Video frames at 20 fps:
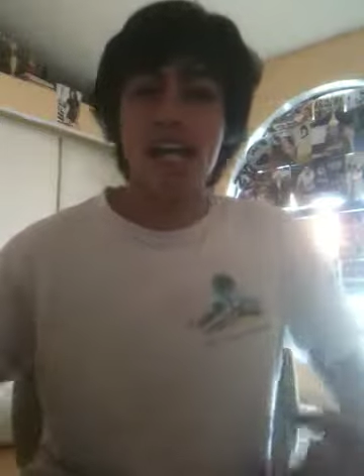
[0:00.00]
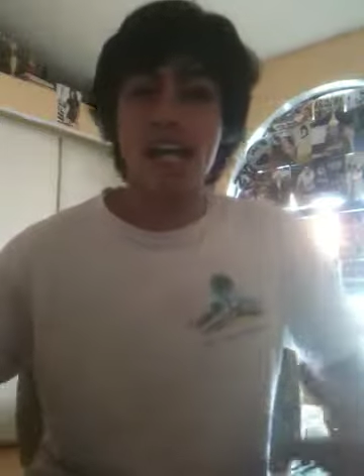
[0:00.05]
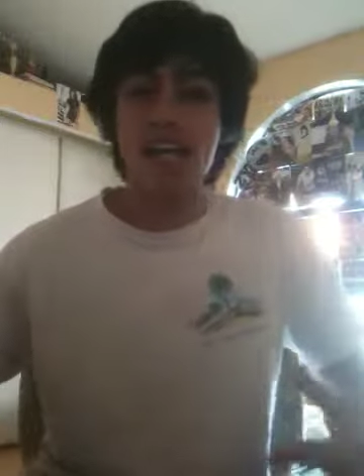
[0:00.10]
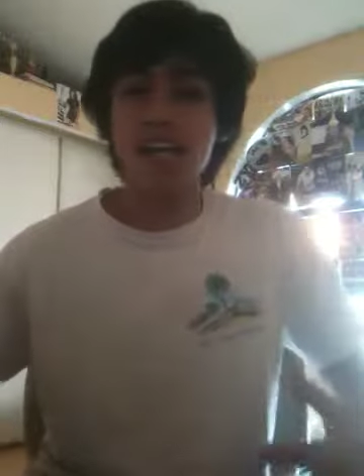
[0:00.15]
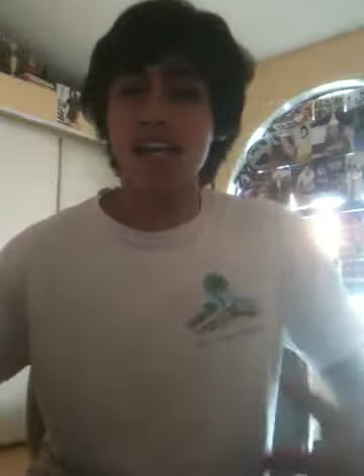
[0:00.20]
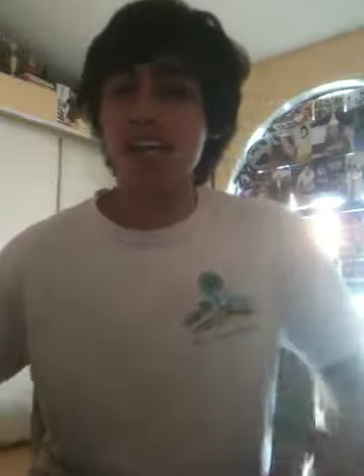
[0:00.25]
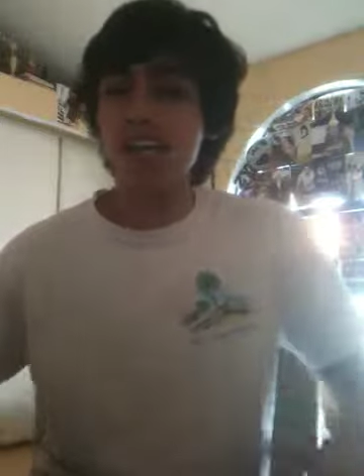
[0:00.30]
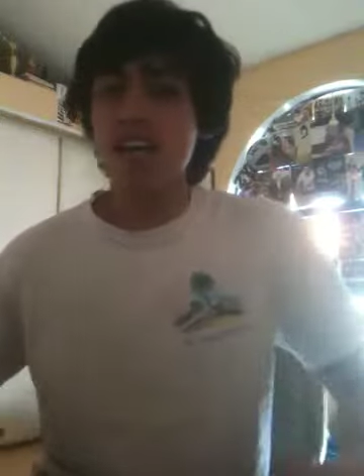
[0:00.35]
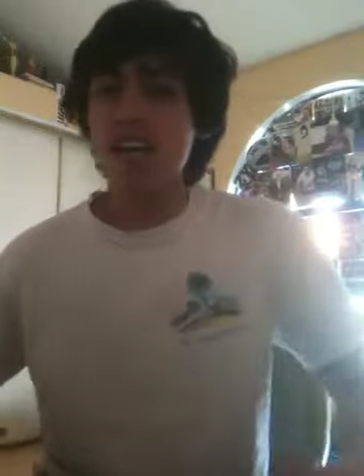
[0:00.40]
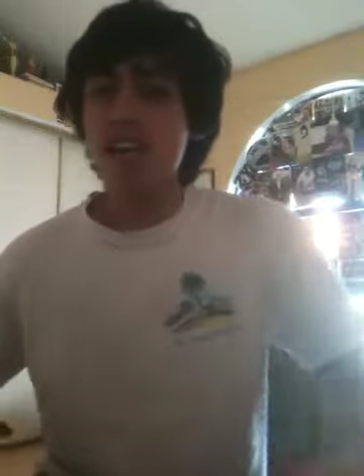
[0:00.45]

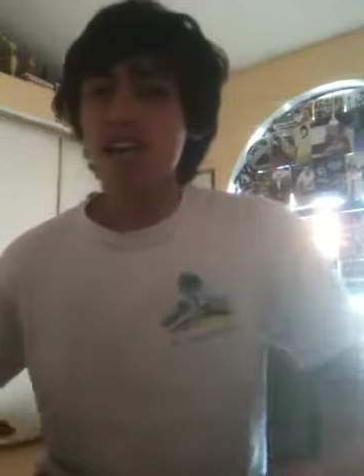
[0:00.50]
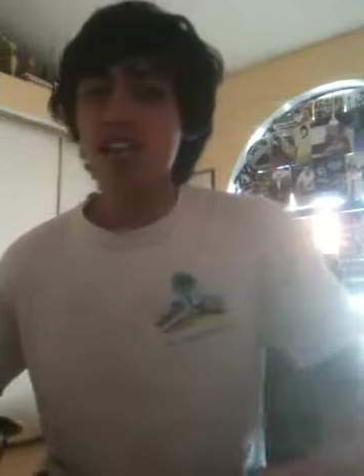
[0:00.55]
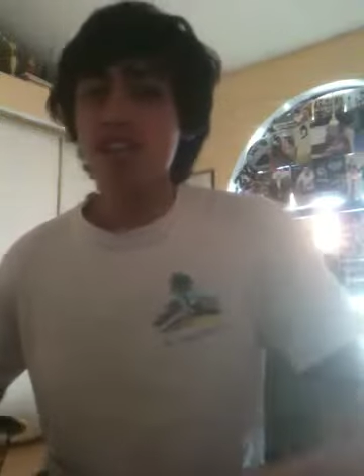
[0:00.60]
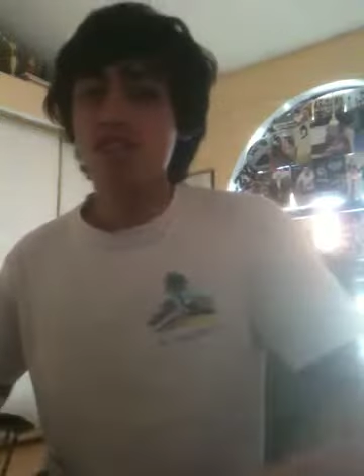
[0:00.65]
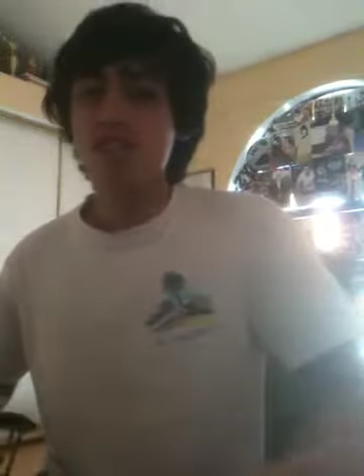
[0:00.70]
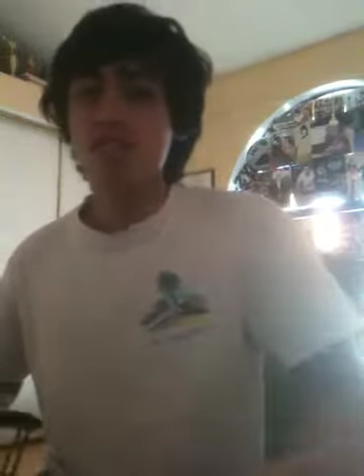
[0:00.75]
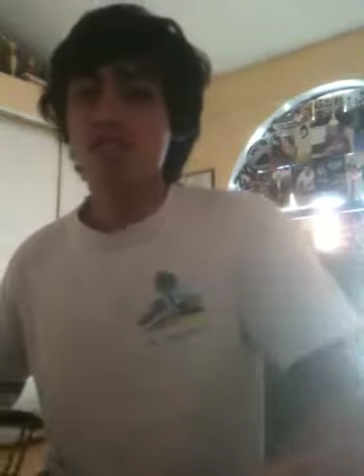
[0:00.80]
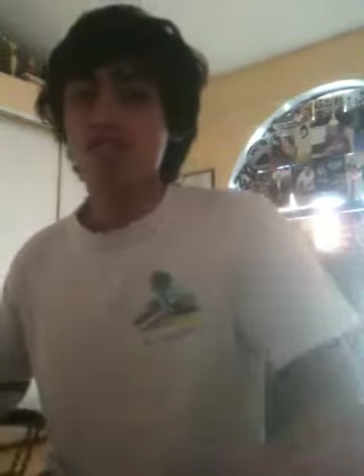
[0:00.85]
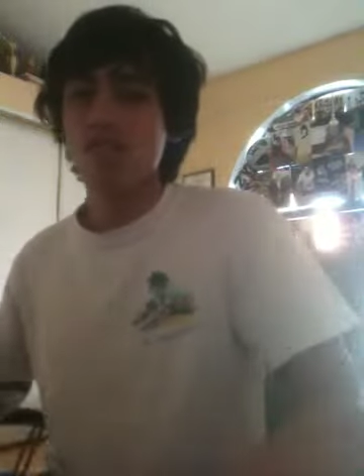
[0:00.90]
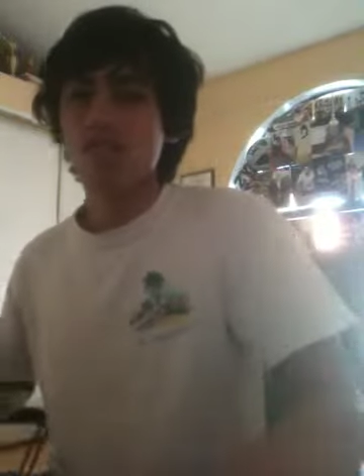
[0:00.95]
kid in high
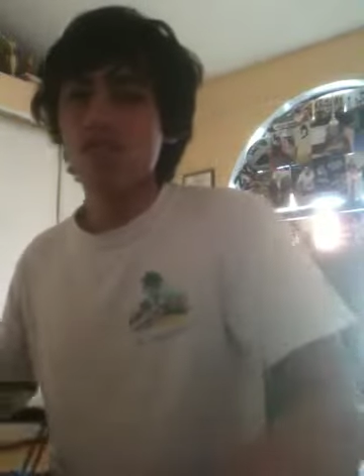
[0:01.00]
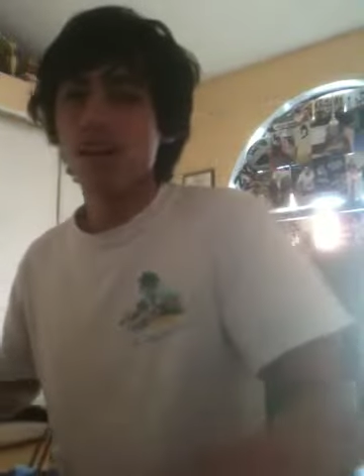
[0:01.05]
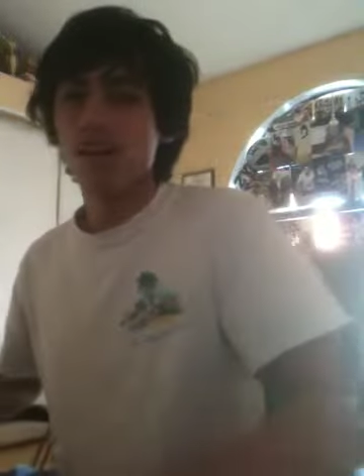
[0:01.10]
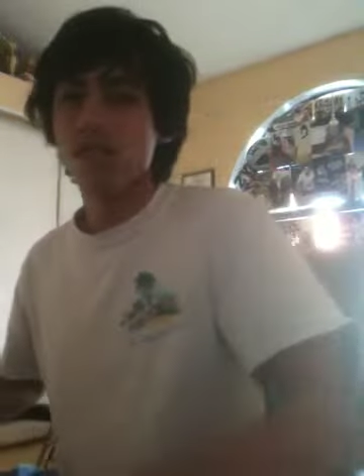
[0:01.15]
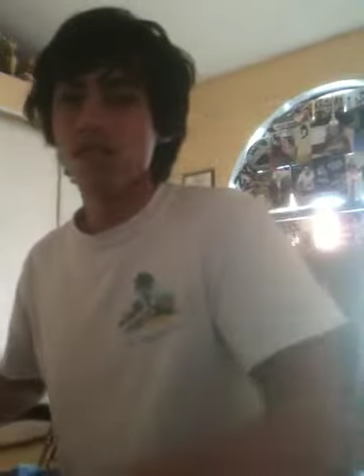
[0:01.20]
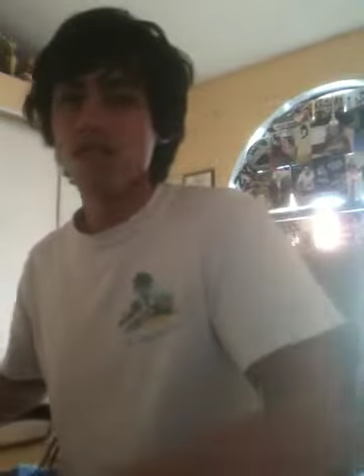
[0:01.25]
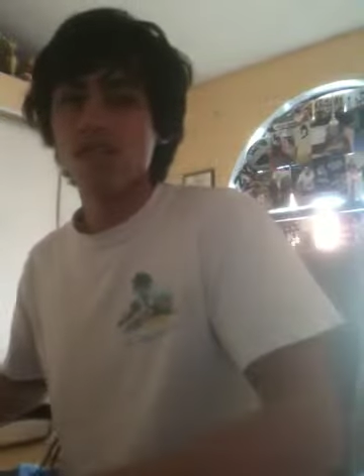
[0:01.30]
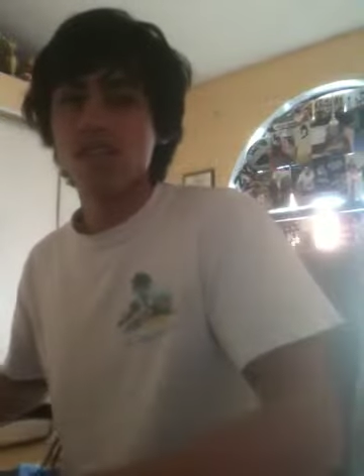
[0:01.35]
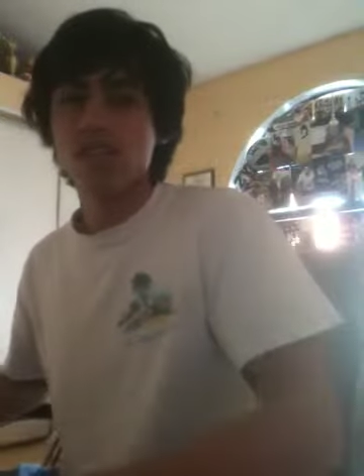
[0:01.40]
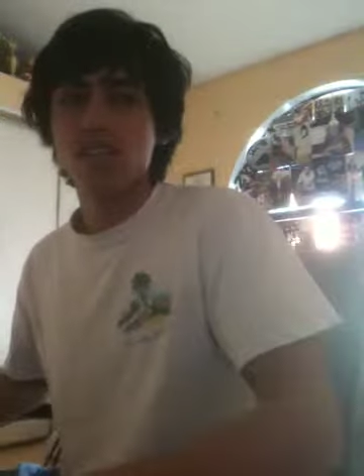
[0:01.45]
school. I
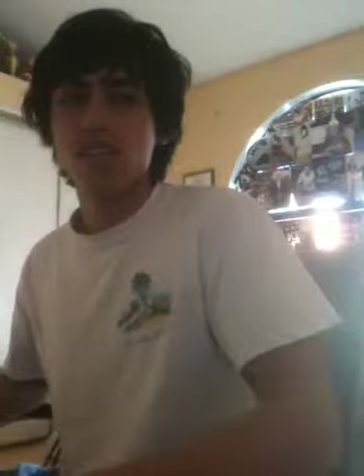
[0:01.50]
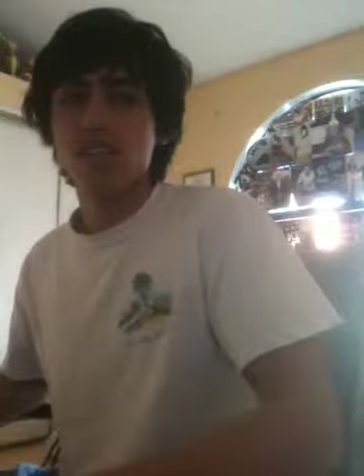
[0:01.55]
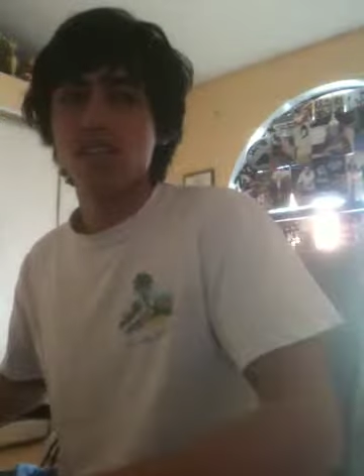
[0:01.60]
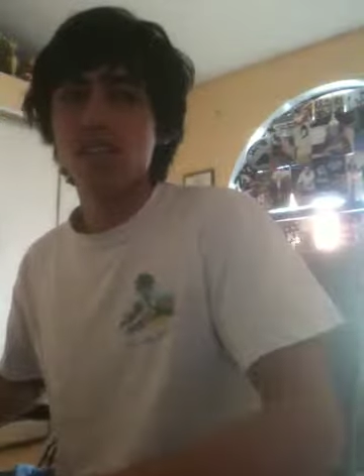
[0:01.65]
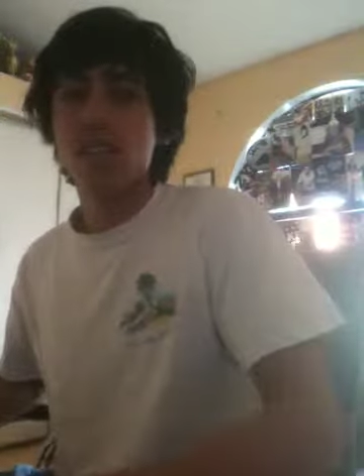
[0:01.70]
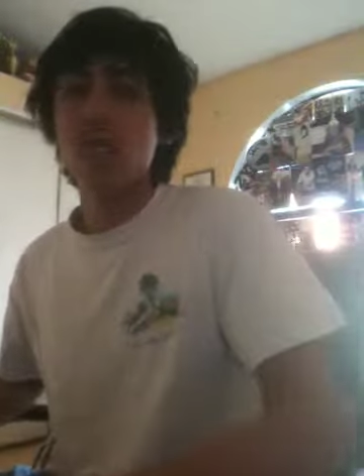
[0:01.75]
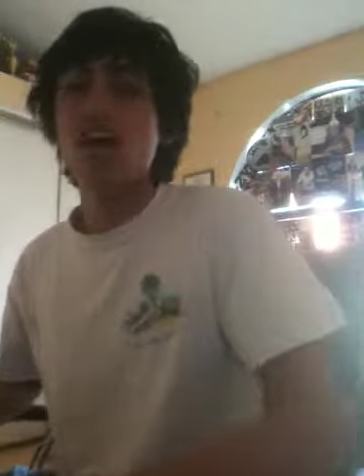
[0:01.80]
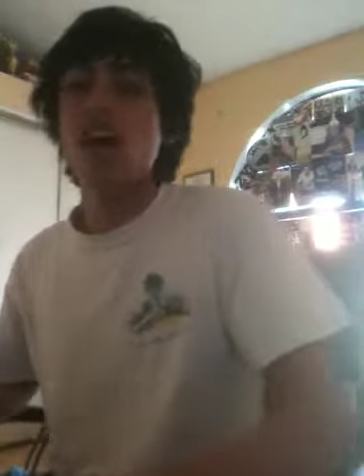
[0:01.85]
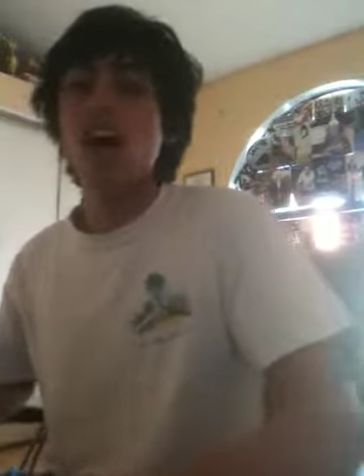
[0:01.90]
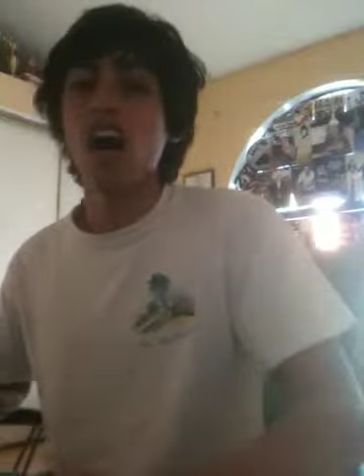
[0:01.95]
was
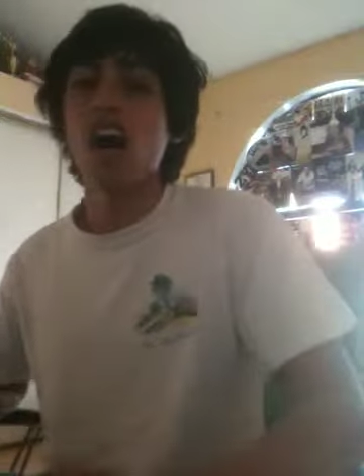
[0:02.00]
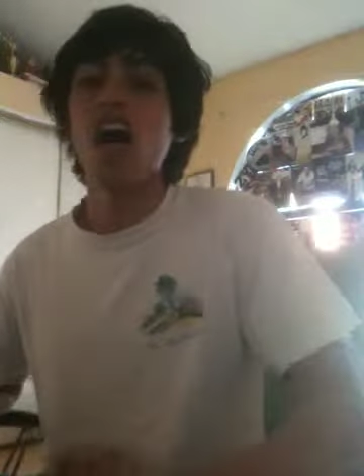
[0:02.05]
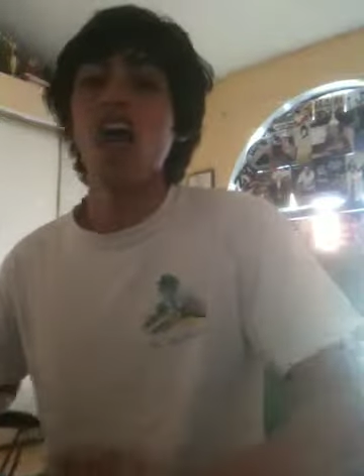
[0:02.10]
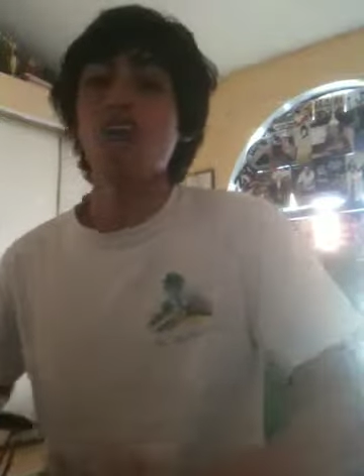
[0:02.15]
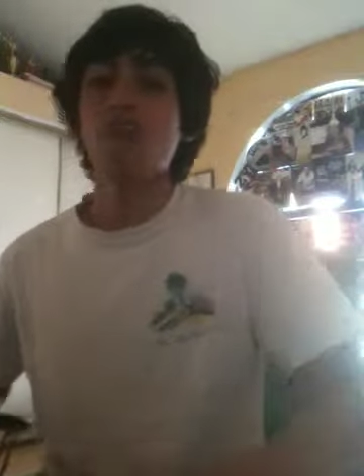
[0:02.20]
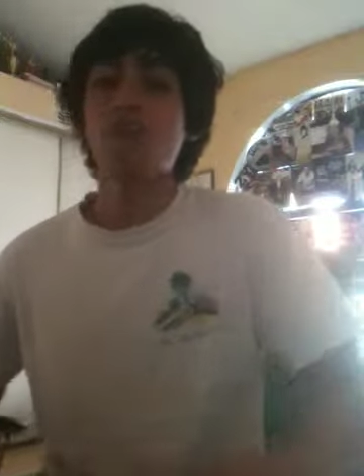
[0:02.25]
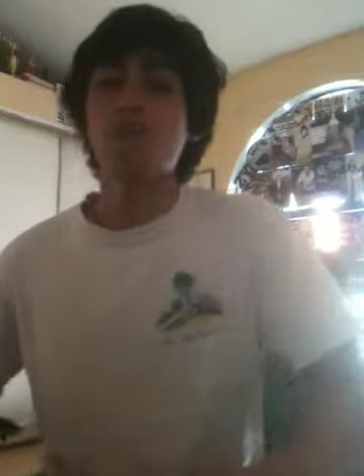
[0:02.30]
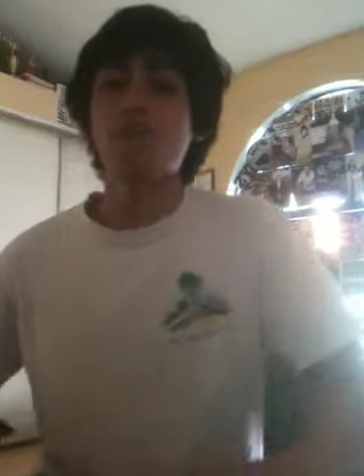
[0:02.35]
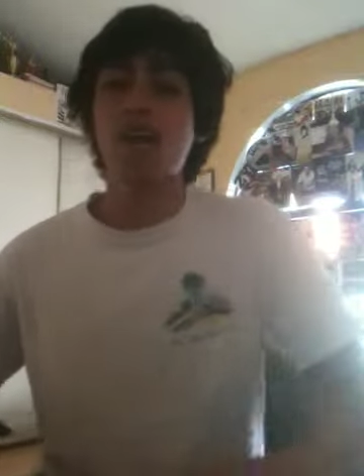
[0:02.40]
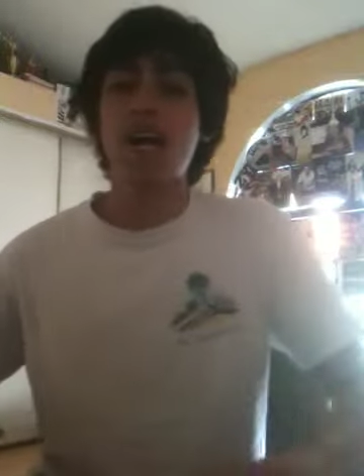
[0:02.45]

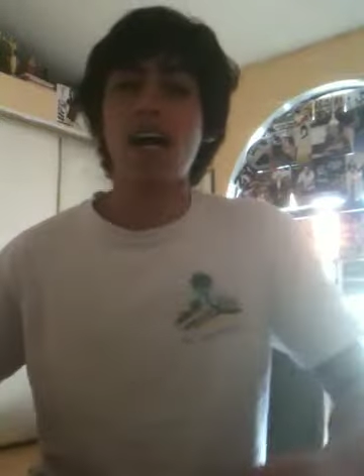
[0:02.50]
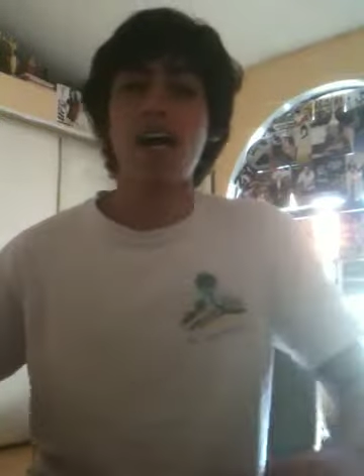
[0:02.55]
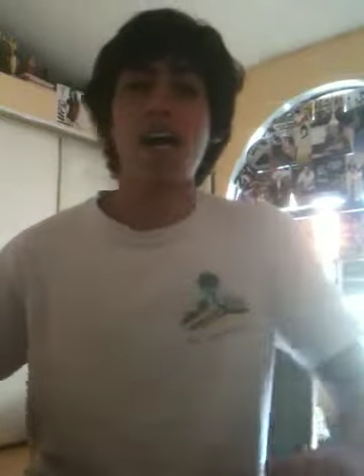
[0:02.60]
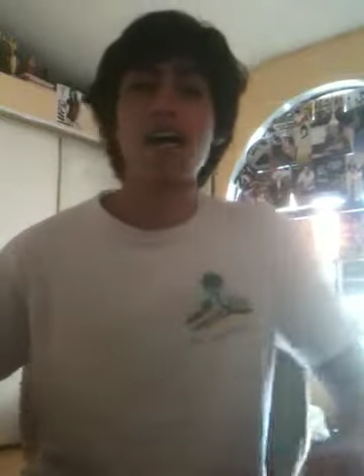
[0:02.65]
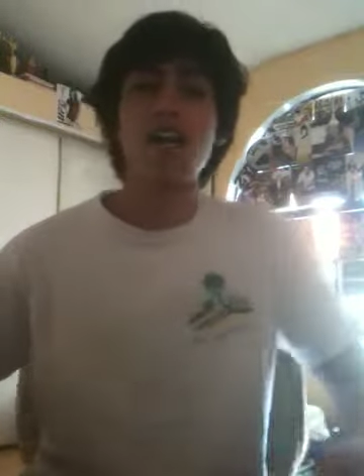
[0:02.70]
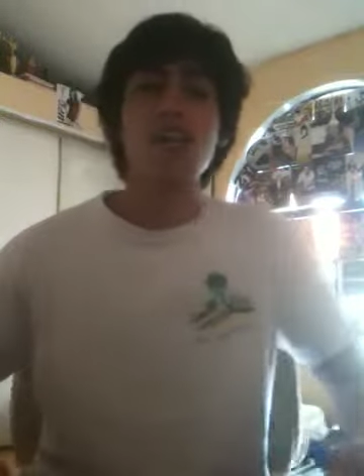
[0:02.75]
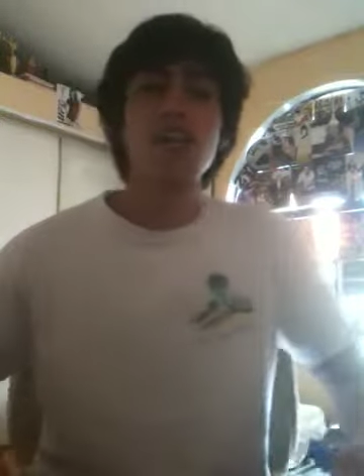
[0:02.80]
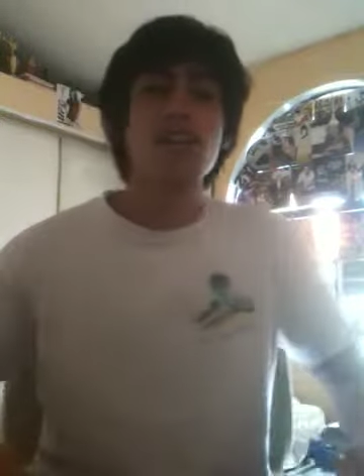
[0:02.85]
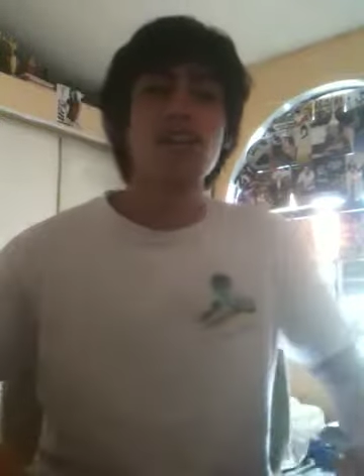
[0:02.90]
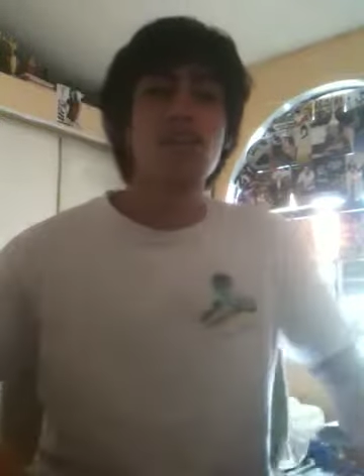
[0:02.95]
beyond bad.